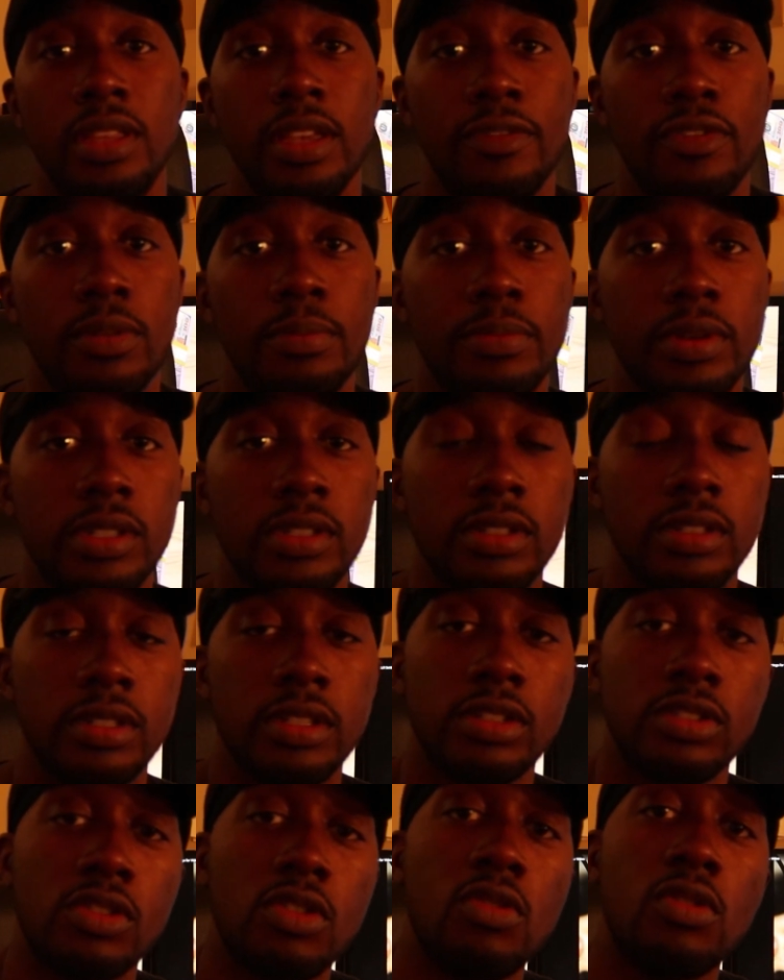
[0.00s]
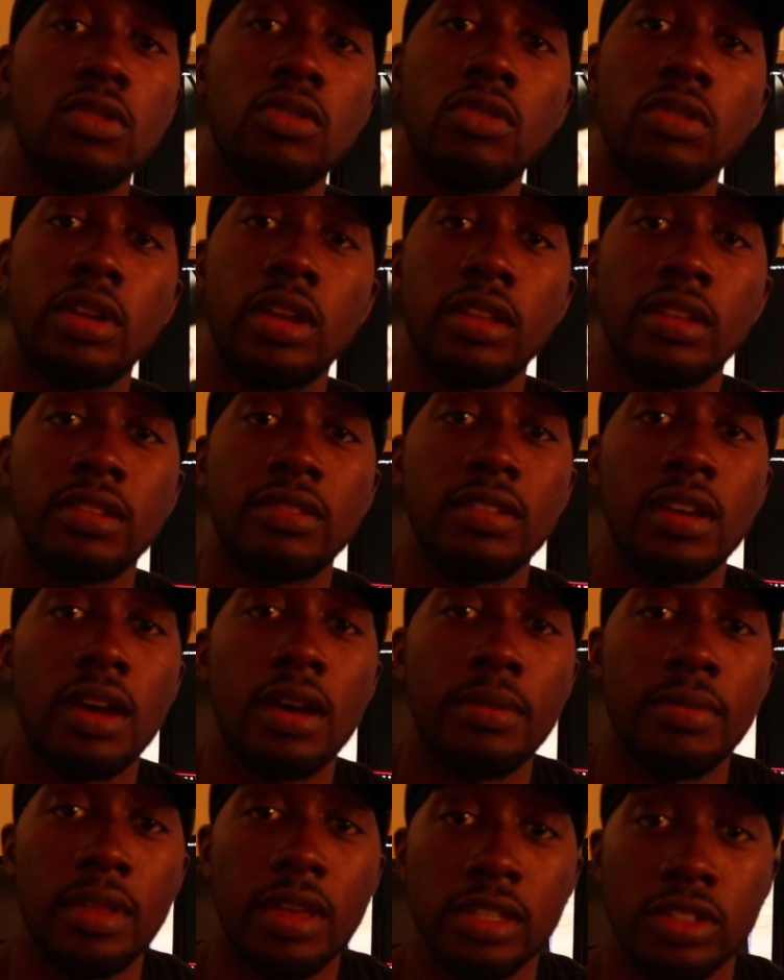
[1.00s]
different businesses going on at the
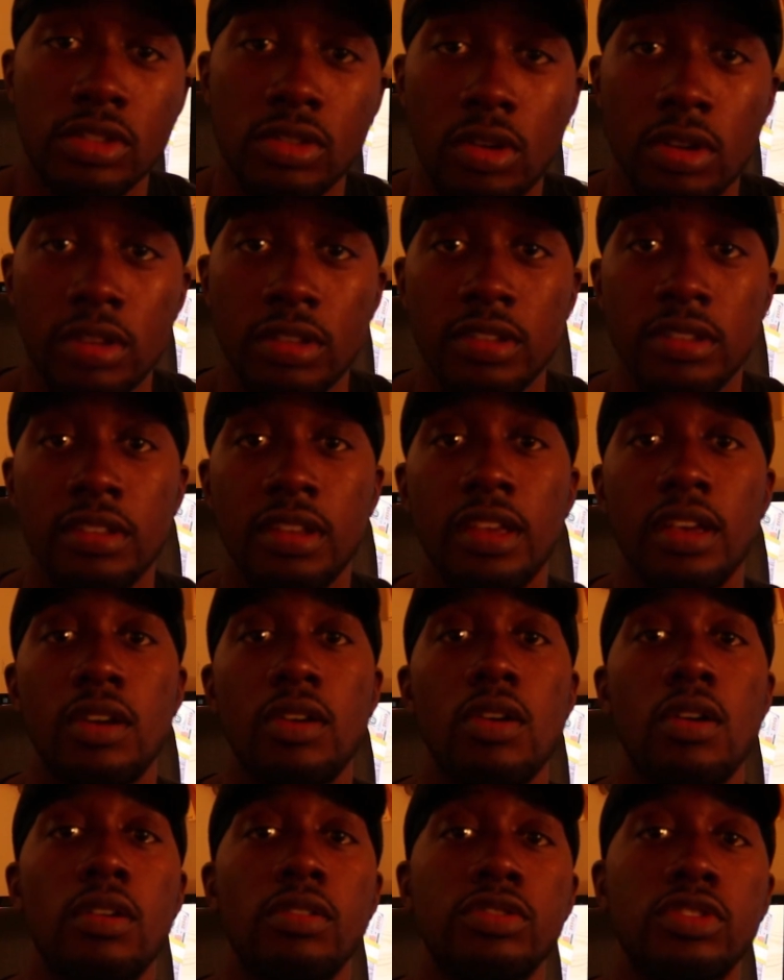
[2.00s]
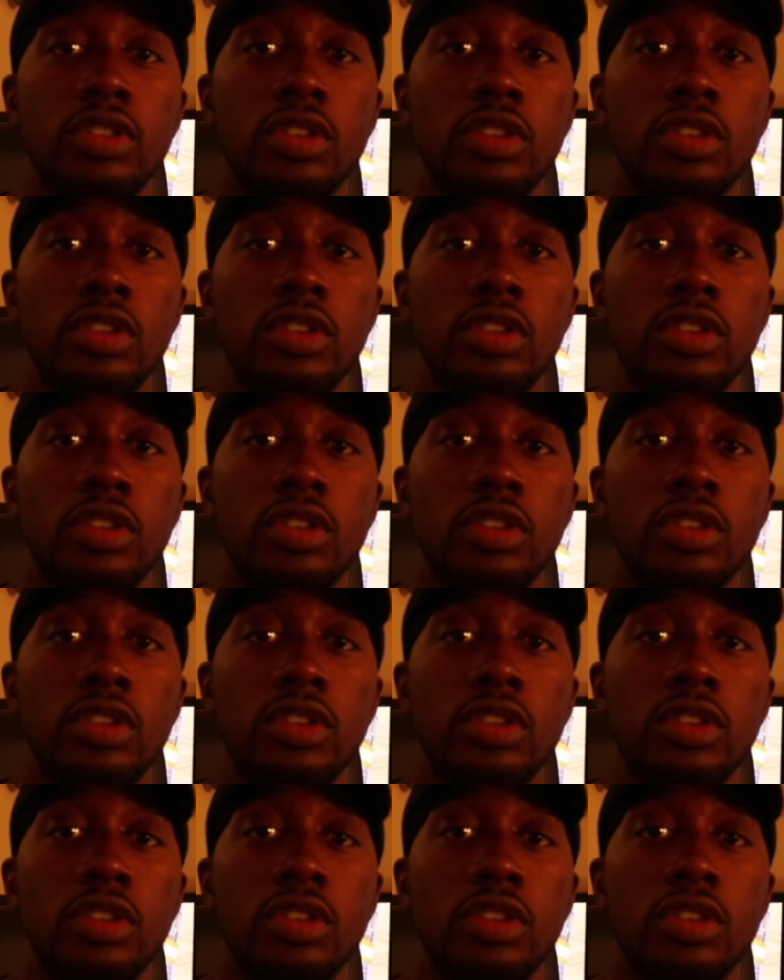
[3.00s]
time that started to take off.